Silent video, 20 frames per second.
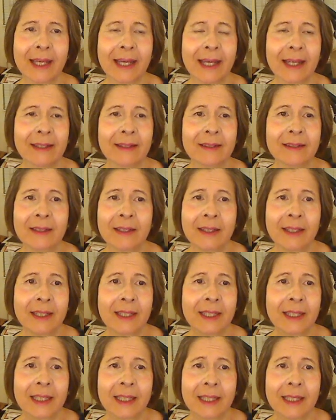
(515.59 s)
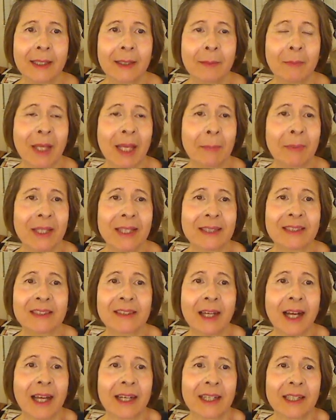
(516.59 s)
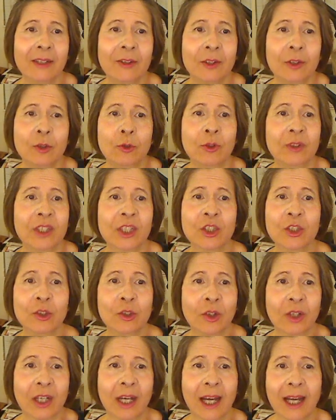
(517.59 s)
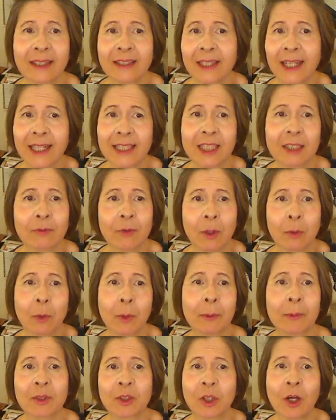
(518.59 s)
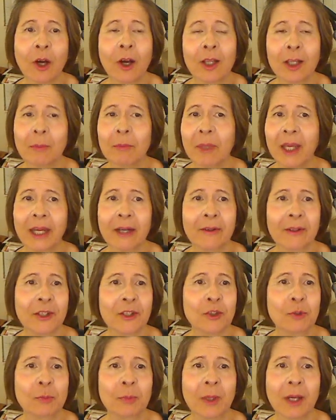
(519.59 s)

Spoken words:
And maybe it's not in the traditional context of what we would call a marriage,